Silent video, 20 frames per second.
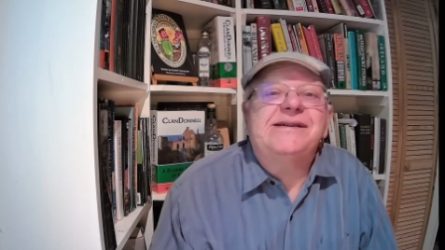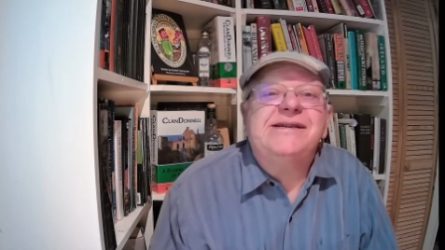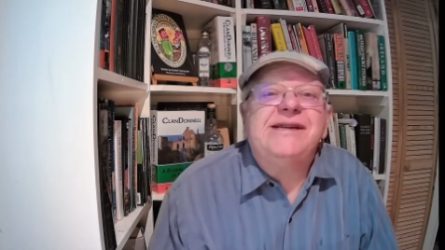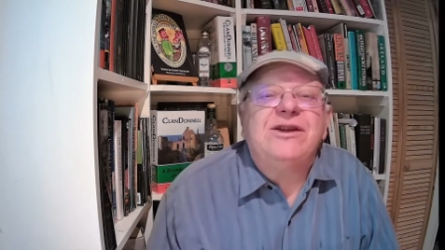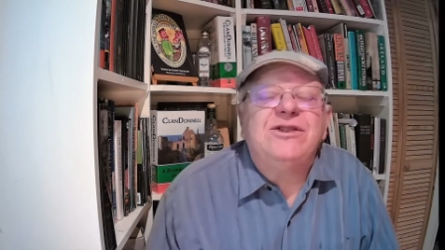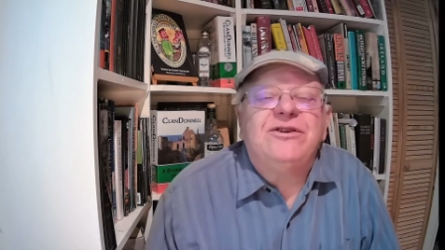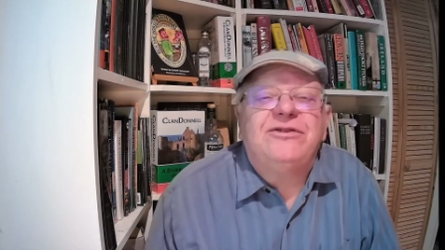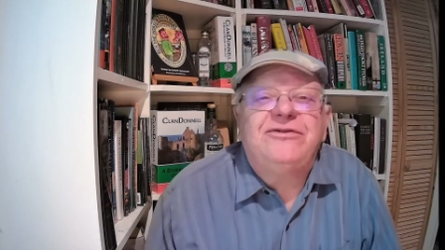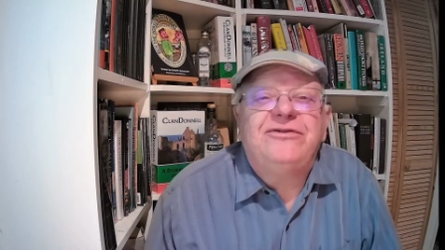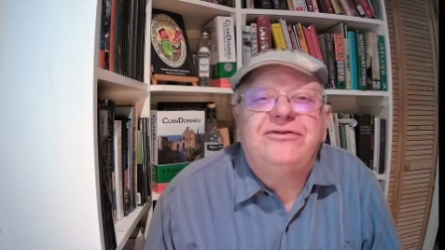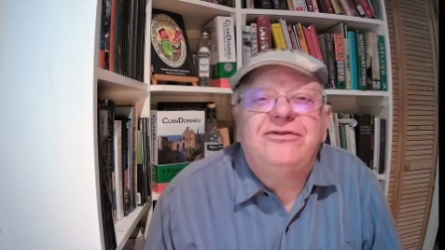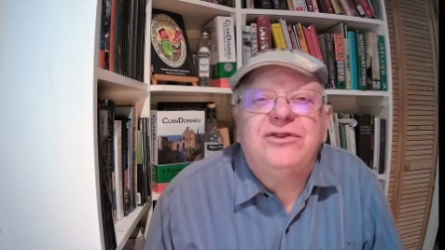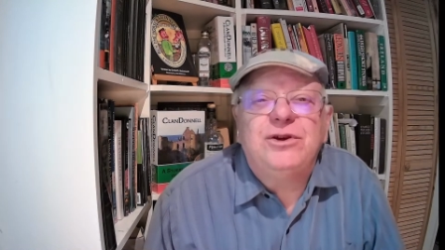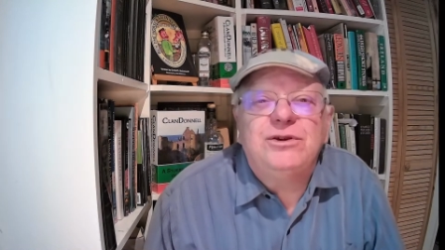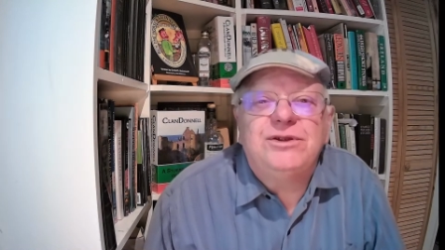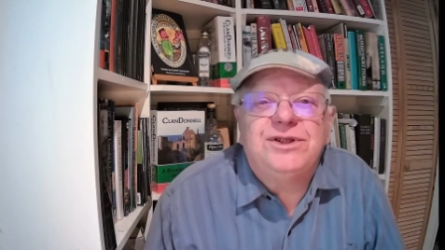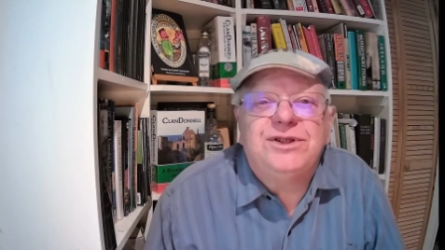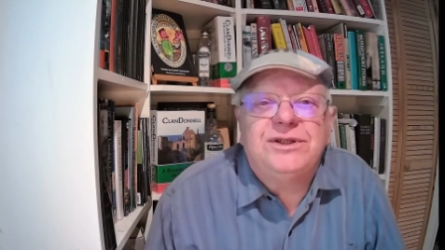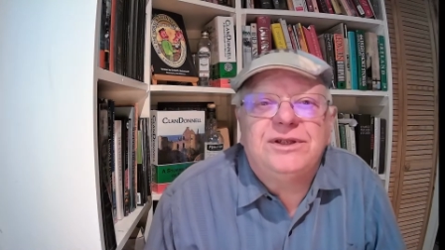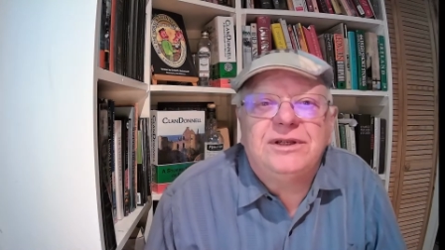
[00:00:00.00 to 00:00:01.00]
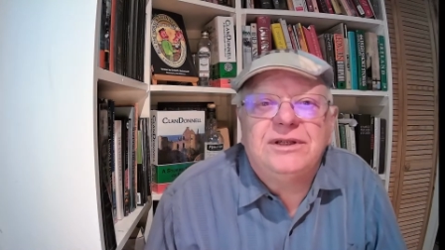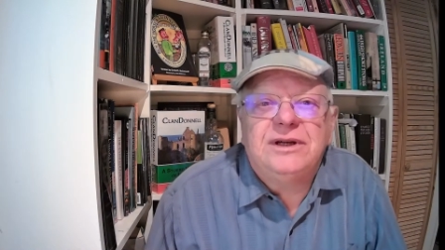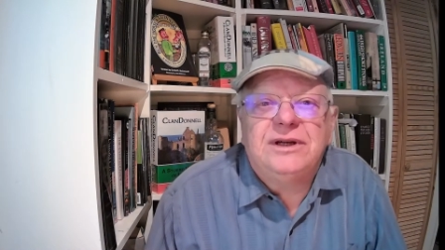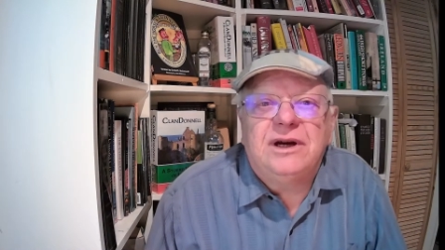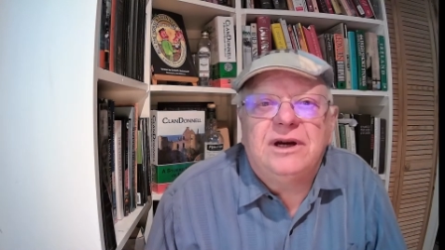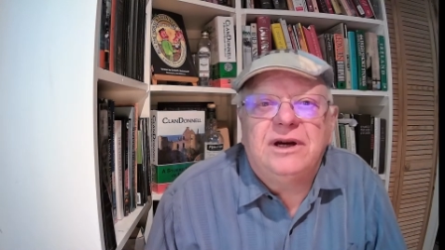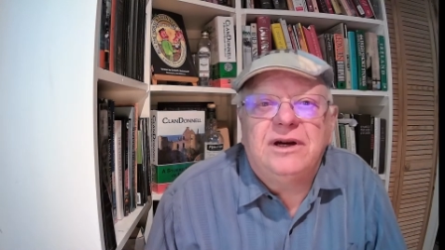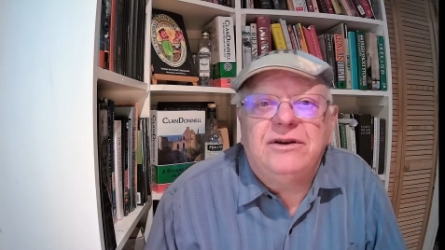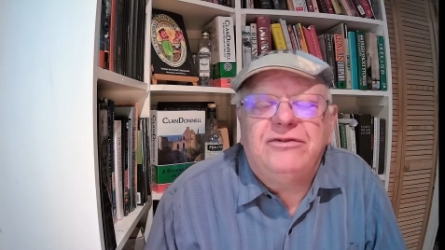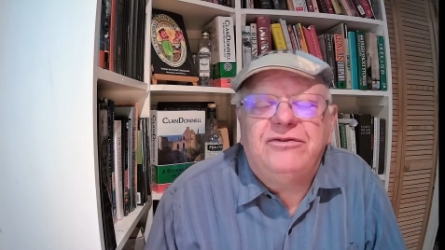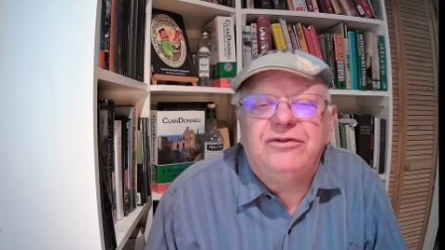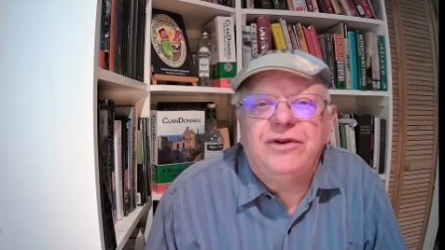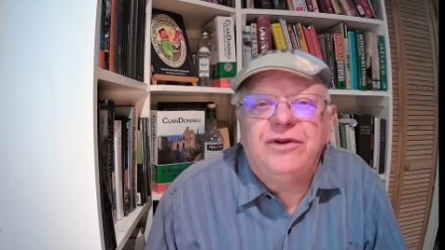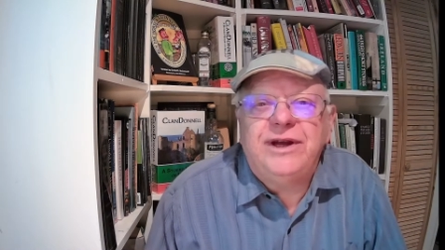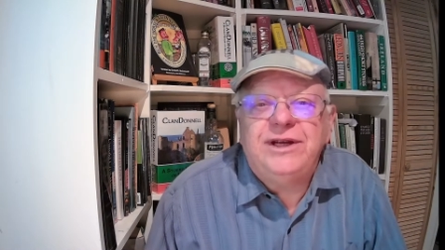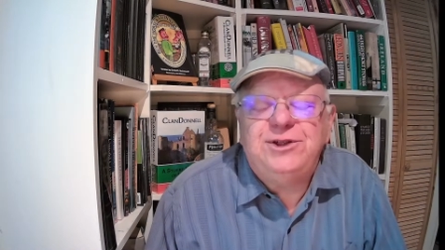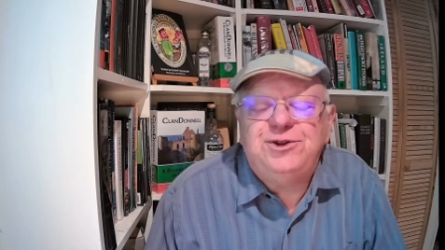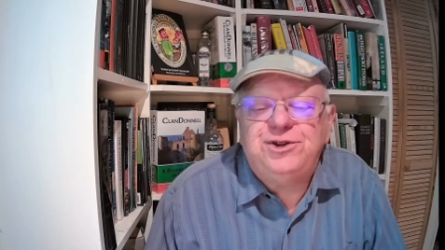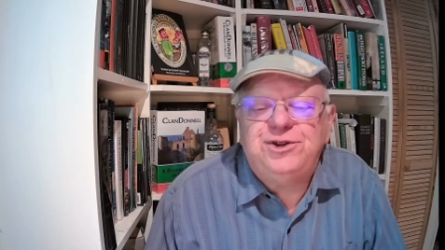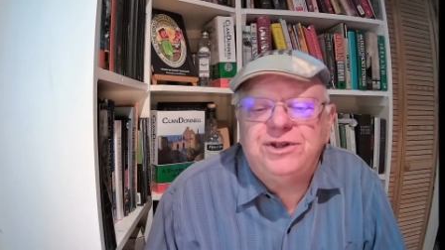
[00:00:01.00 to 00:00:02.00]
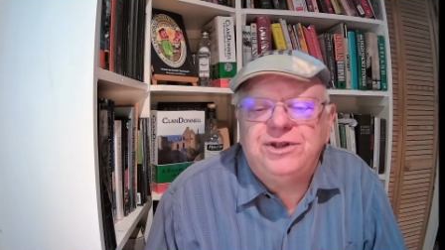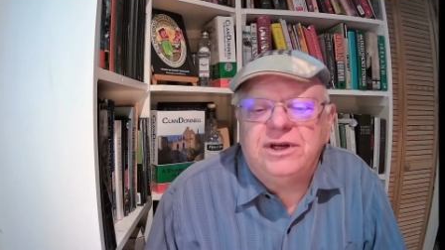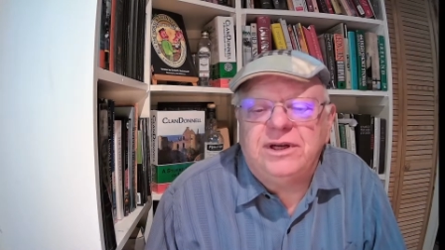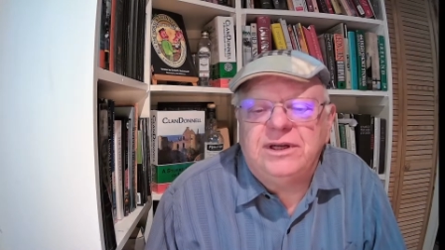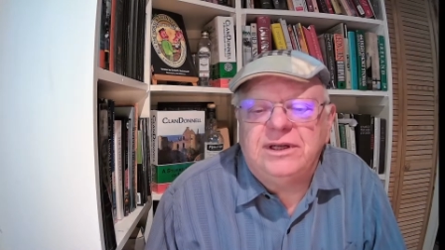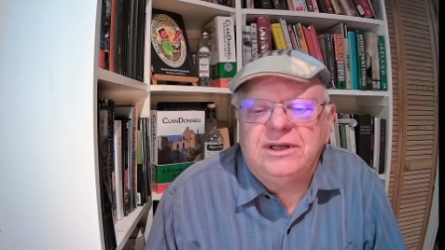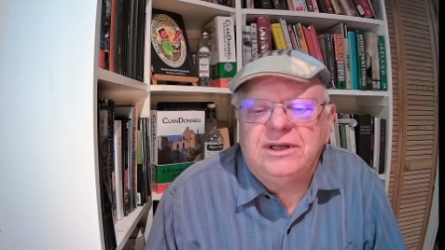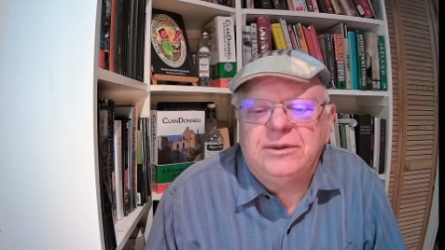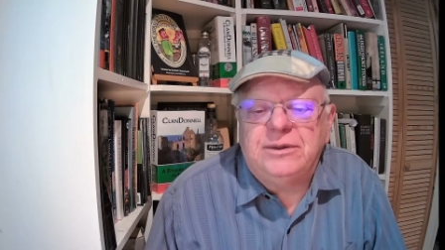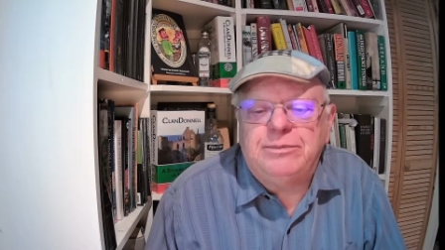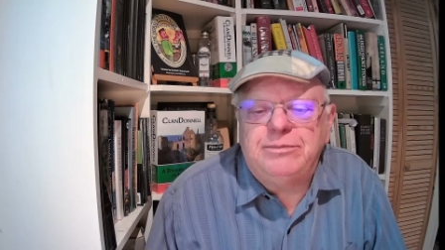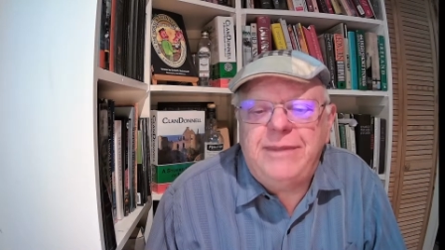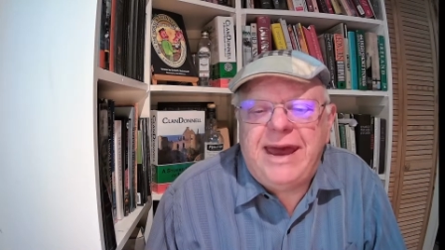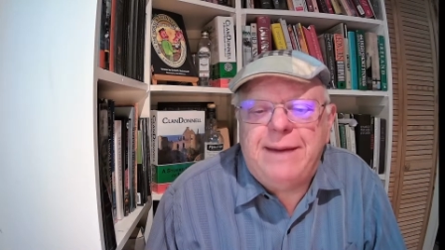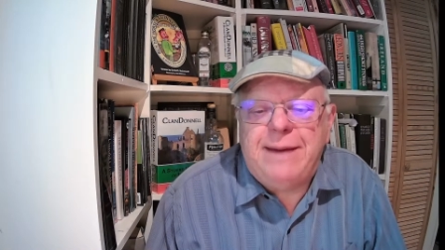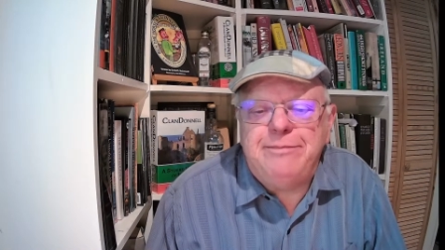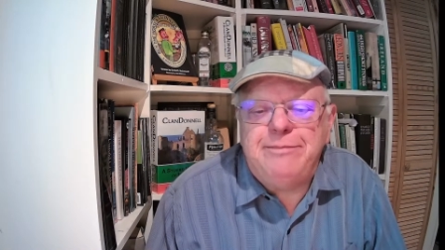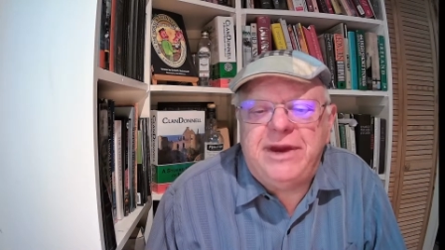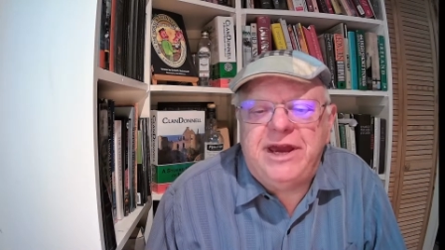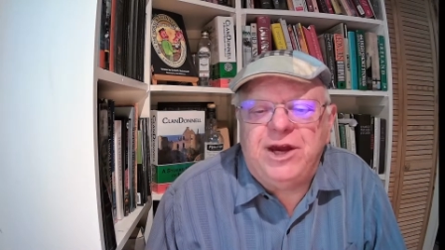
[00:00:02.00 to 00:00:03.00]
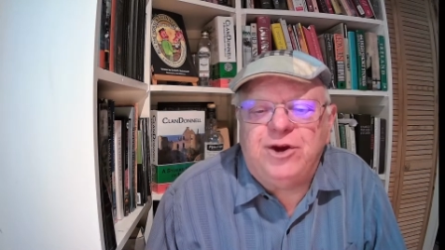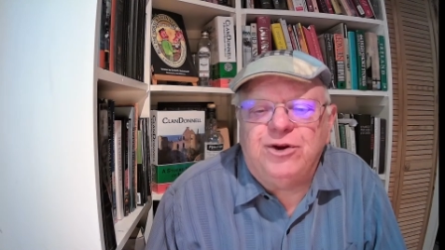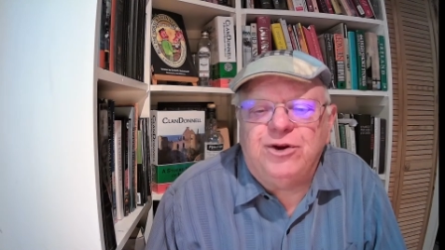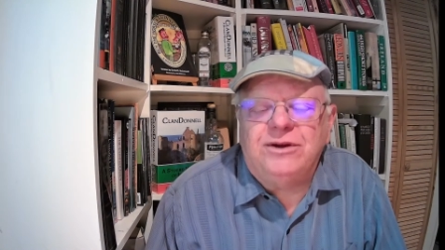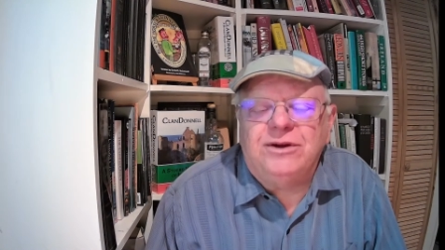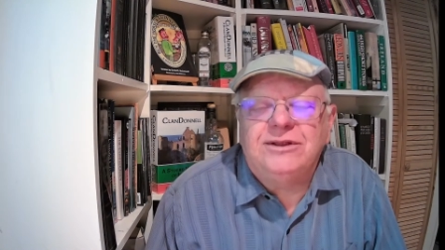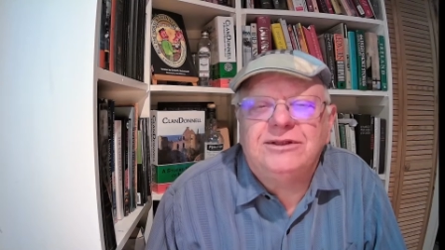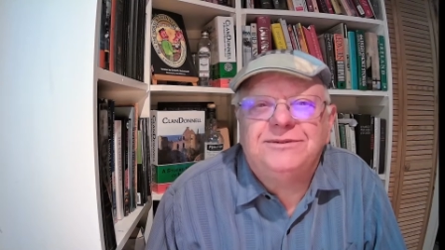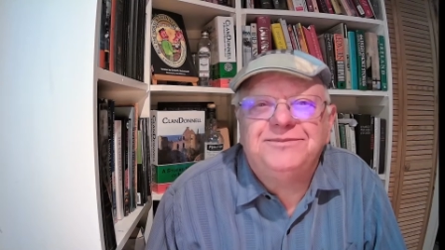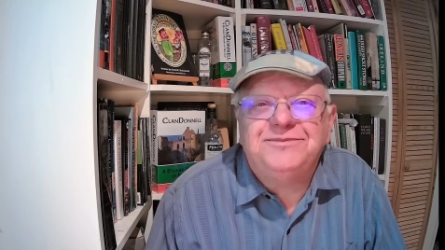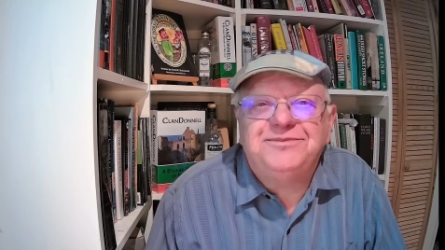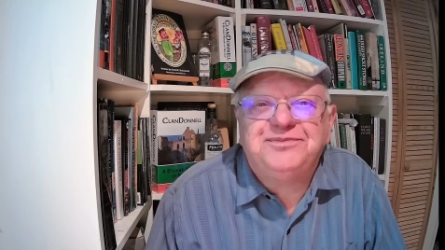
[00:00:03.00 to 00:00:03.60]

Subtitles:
Now, the first French map maker,